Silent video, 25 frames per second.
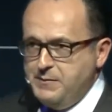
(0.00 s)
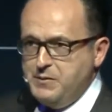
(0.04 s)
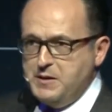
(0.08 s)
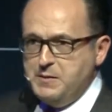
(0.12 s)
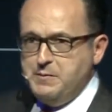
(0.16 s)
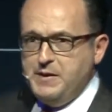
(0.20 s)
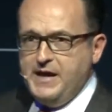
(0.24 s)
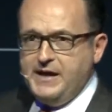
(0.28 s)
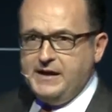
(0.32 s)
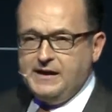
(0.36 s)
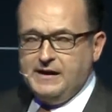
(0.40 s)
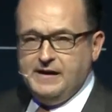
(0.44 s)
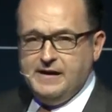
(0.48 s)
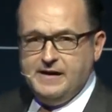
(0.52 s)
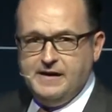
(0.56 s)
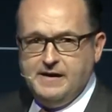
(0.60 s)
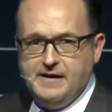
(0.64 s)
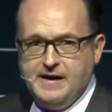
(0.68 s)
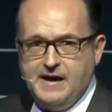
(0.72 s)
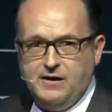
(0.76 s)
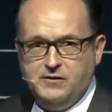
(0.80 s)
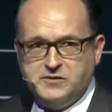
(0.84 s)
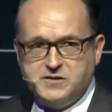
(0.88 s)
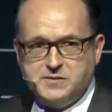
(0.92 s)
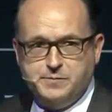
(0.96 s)
be making an
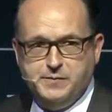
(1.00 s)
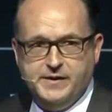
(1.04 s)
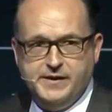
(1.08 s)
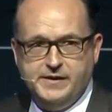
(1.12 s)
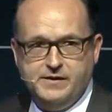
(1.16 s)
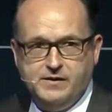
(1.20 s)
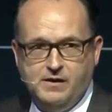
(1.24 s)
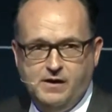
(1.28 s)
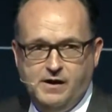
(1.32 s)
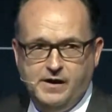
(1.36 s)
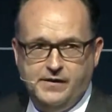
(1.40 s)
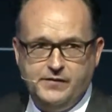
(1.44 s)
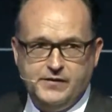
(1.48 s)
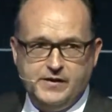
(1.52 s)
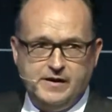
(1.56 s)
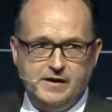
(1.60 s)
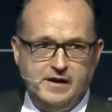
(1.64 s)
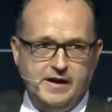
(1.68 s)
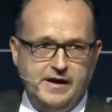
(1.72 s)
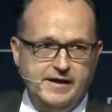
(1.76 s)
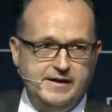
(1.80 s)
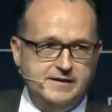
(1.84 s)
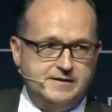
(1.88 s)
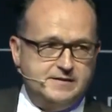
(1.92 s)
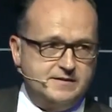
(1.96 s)
announcement on the
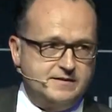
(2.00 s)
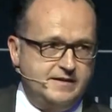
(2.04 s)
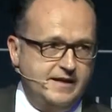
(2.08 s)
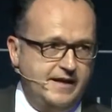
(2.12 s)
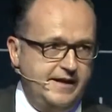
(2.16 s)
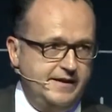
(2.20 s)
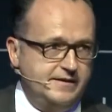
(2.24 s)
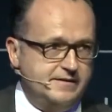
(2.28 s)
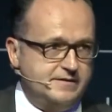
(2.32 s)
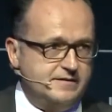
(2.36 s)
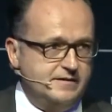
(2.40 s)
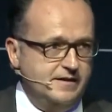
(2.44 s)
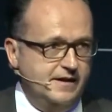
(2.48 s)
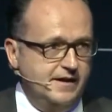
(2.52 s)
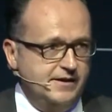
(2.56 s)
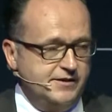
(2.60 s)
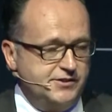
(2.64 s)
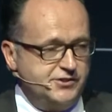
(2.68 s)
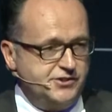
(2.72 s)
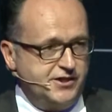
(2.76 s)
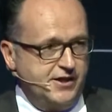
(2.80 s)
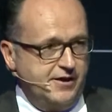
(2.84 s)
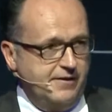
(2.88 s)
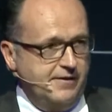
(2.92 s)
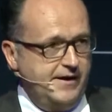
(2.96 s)
United States
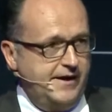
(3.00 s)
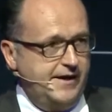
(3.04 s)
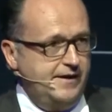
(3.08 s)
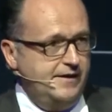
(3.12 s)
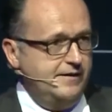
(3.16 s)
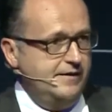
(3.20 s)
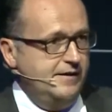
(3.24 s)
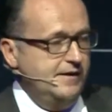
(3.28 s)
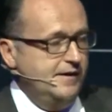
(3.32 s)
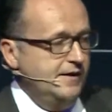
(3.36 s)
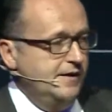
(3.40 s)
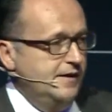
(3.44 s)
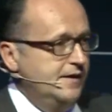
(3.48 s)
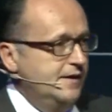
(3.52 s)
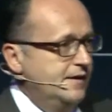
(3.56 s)
sharing